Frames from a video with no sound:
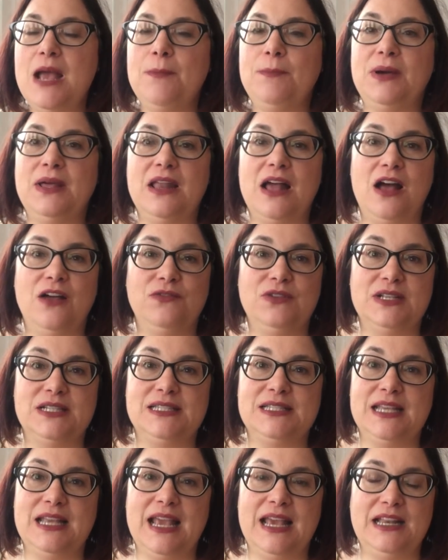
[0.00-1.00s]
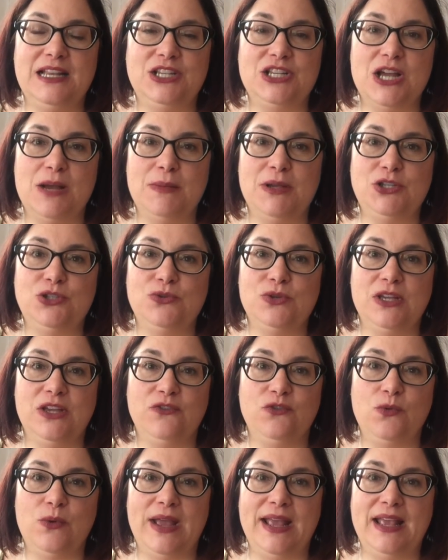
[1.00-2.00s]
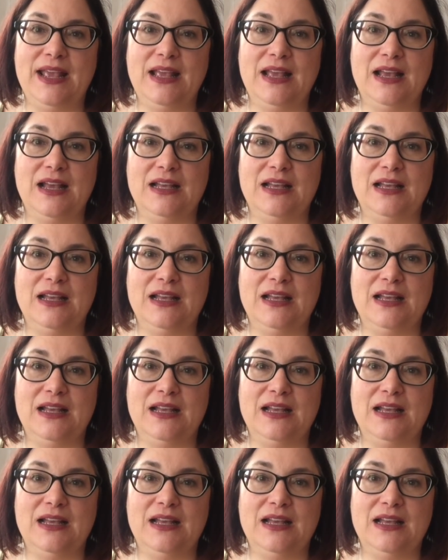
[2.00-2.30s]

But obviously, anytime I do a giveaway,